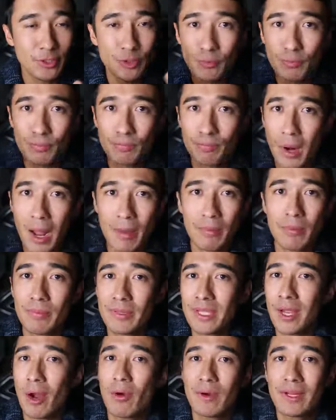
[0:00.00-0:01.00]
you
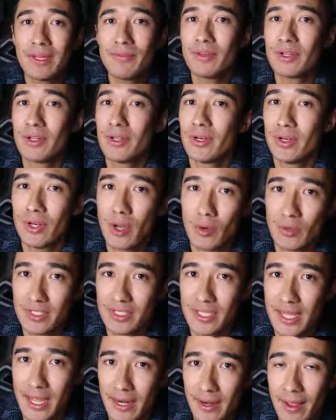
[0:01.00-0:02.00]
probably aren't even gonna
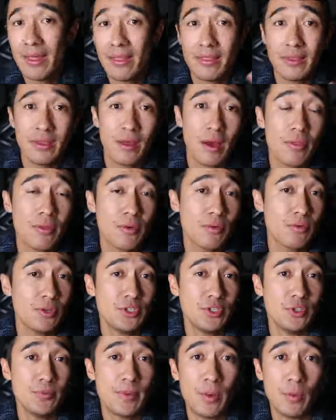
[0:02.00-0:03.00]
notice that. The other
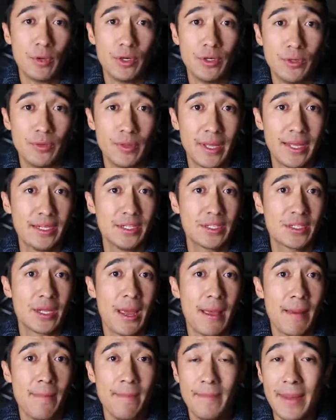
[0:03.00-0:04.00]
reason you might wanna do that is
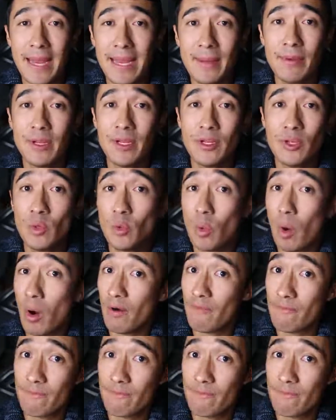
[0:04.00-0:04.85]
maybe you are